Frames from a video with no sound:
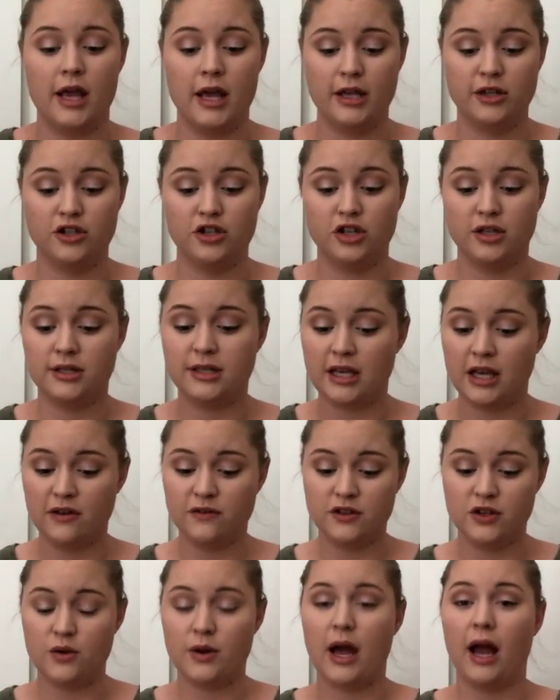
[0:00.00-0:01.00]
it just
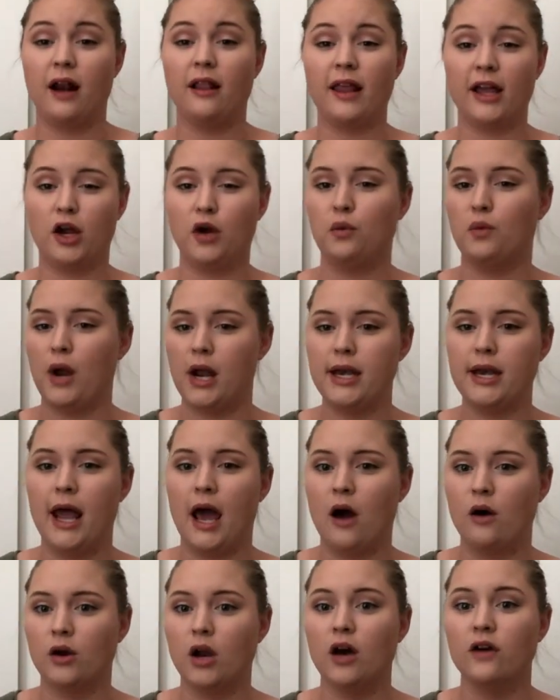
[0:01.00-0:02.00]
gives you kind of like a
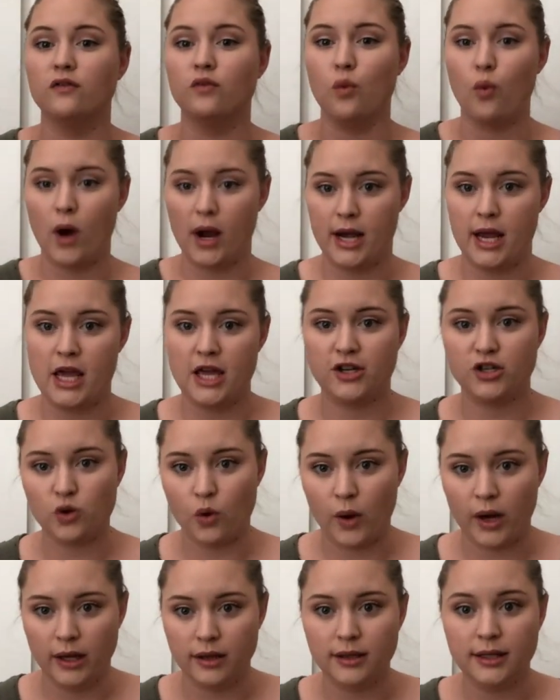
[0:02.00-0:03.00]
rundown of what each
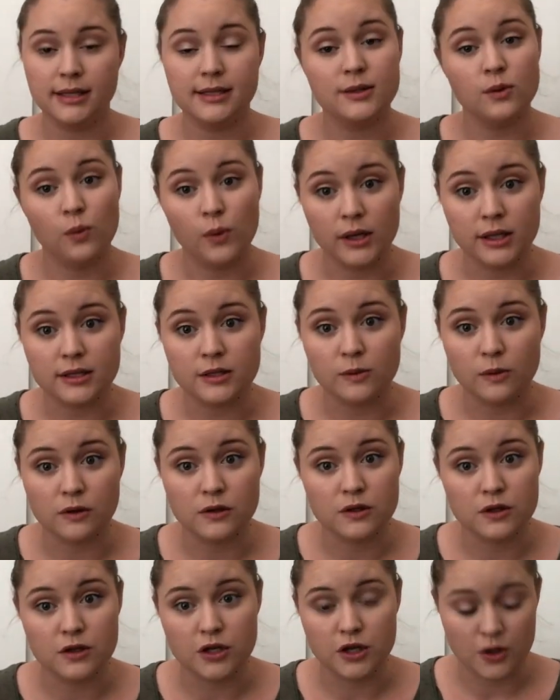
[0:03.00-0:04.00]
oil is and what it's
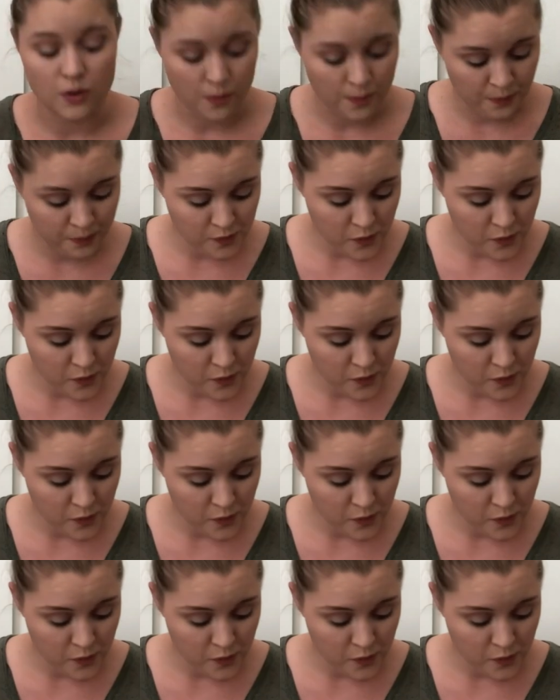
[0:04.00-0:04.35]
supposed to do.